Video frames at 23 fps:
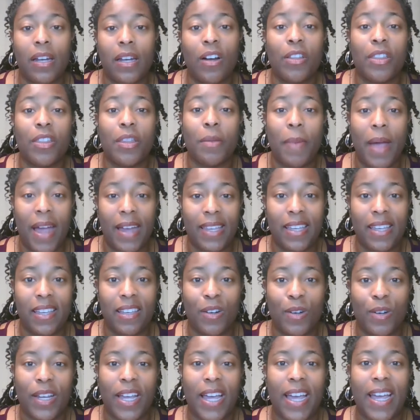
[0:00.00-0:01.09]
the back end.
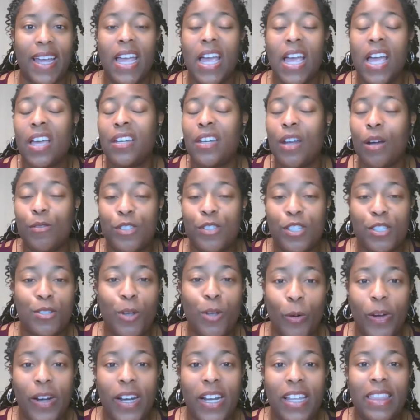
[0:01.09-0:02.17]
Okay. Don't just do
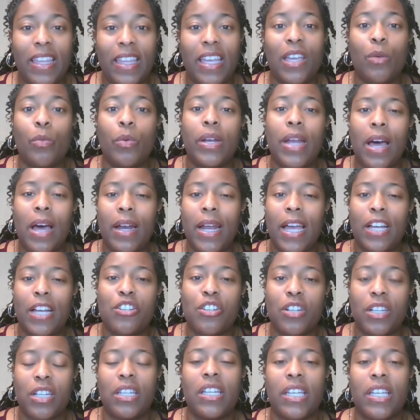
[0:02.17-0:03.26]
anything without
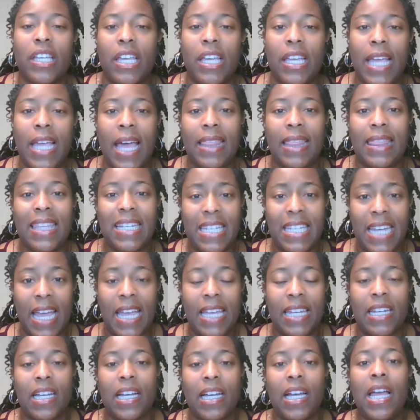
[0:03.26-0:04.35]
actually looking at the
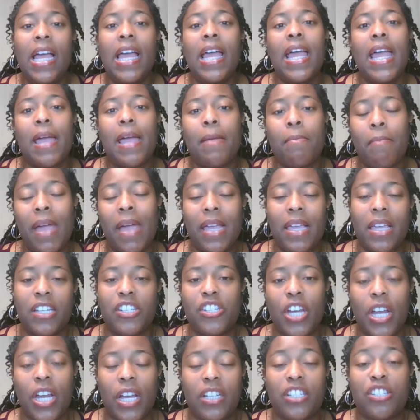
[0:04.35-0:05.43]
data and making
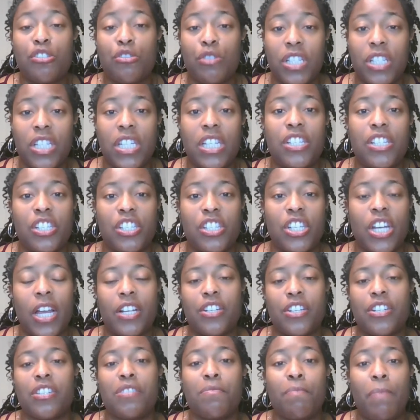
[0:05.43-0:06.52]
strategic
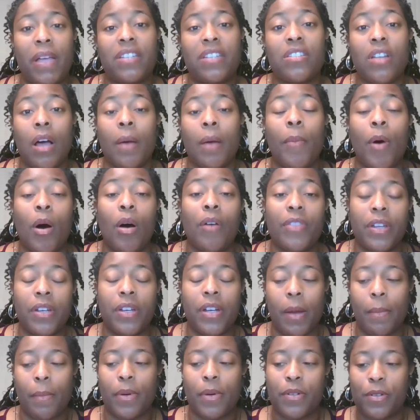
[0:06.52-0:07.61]
changes based upon the
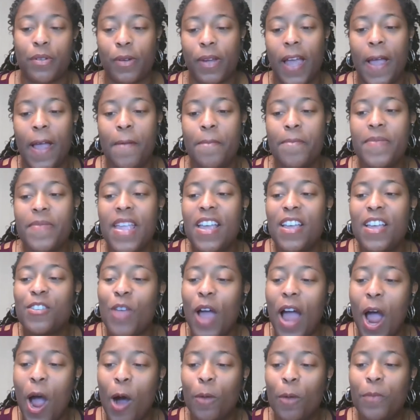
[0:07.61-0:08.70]
numbers. Okay. So
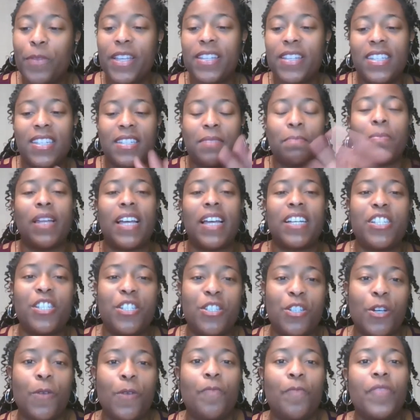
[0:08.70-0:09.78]
I hope this has blessed
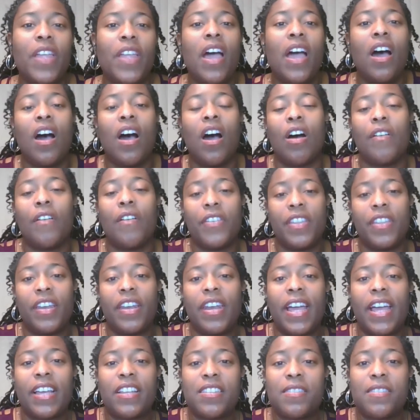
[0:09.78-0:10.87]
you. Over the
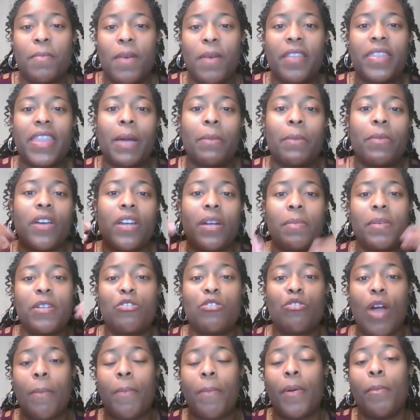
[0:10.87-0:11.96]
next month, I'm going to be
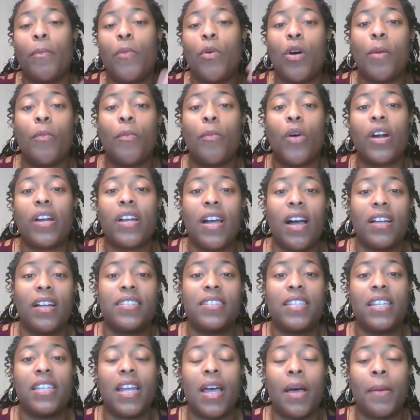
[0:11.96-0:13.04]
dropping more and more
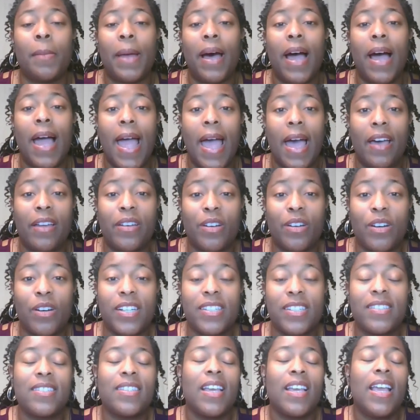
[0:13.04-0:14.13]
content about
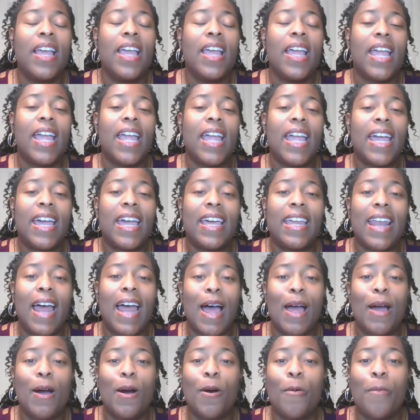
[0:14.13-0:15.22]
add-ons. And
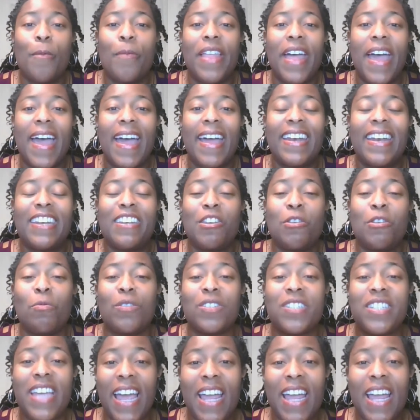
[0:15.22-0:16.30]
I hope that you will
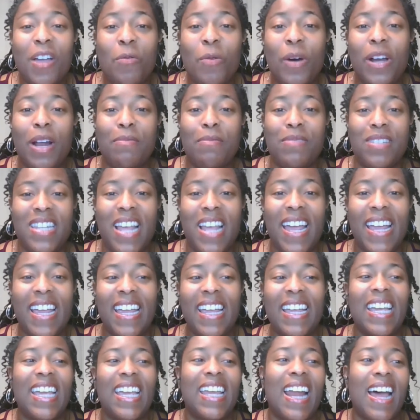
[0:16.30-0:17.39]
take what I'm
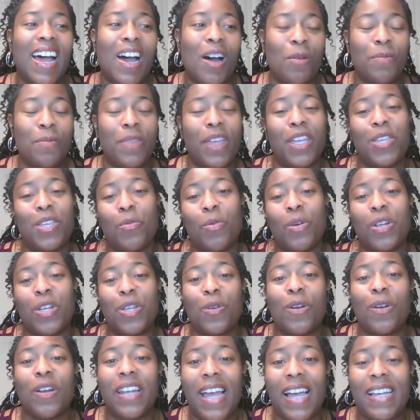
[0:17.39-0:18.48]
saying and I hope that you will
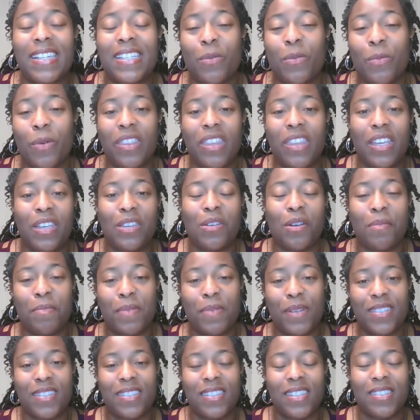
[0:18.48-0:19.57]
utilize it within your
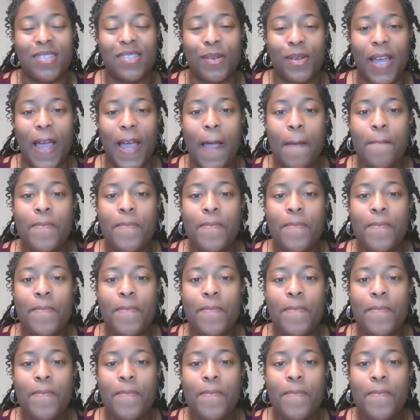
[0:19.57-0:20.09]
business. Okay.